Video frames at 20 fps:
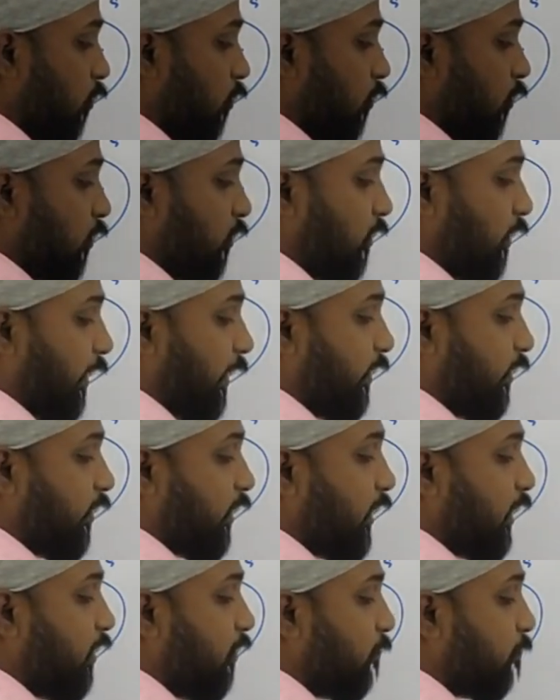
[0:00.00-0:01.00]

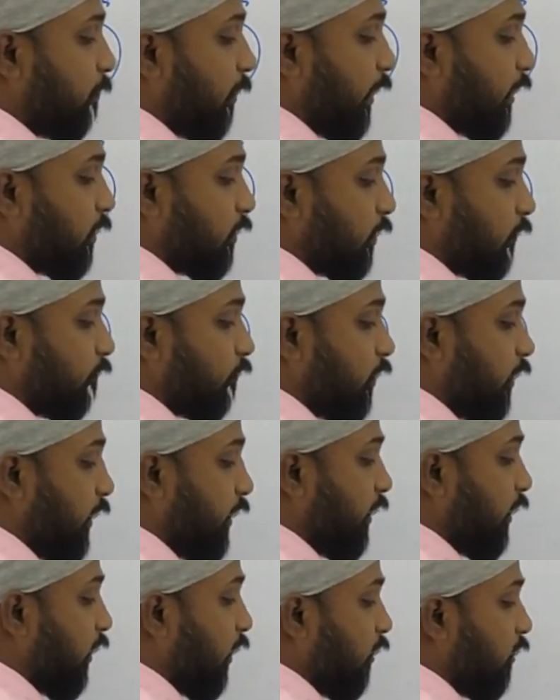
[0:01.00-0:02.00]
90 minus of
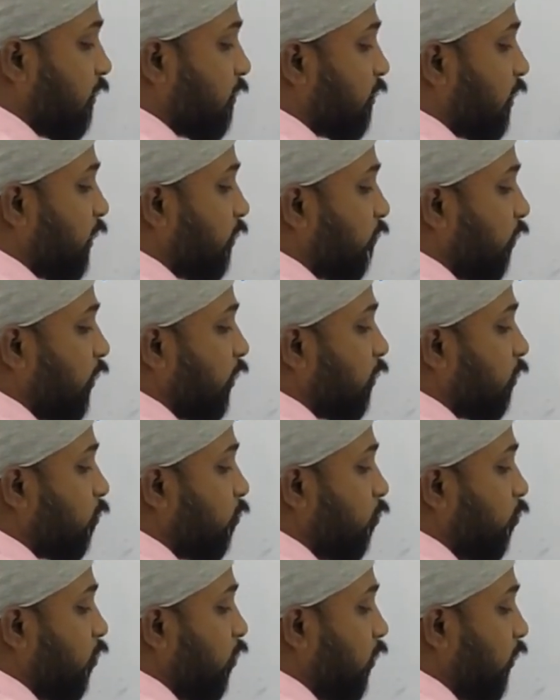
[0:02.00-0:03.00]
theta is equal
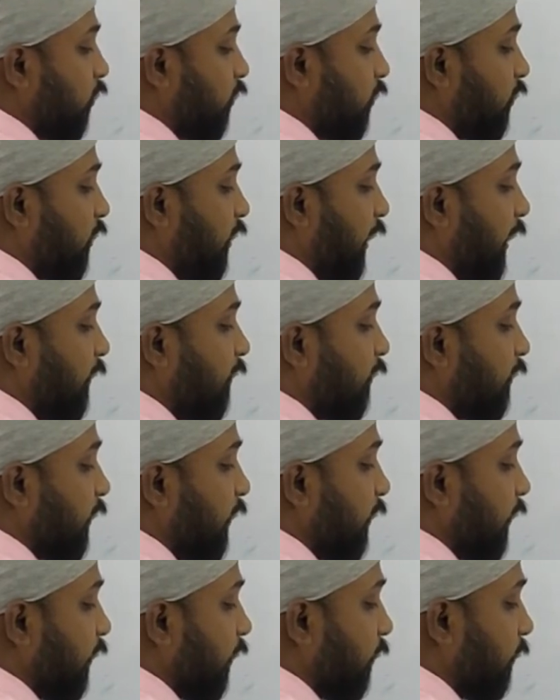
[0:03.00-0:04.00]
to tan
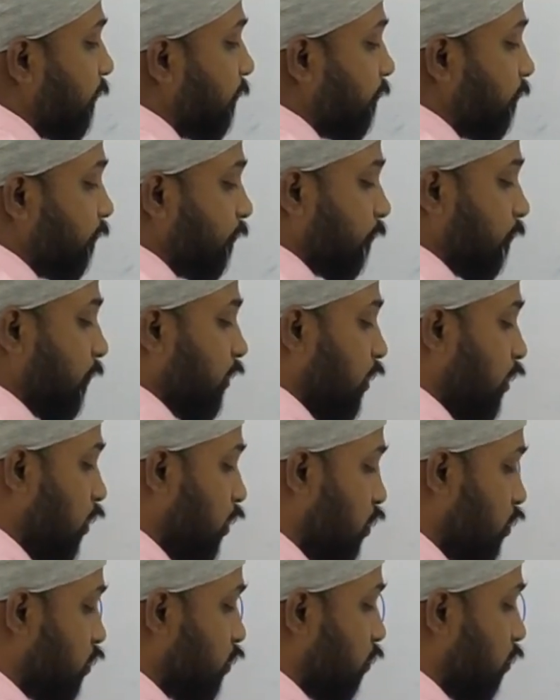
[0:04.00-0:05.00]
theta.
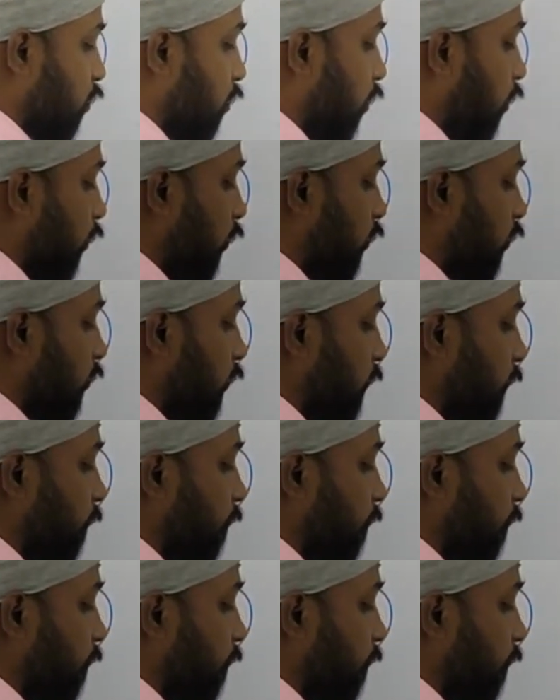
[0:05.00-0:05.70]
So cot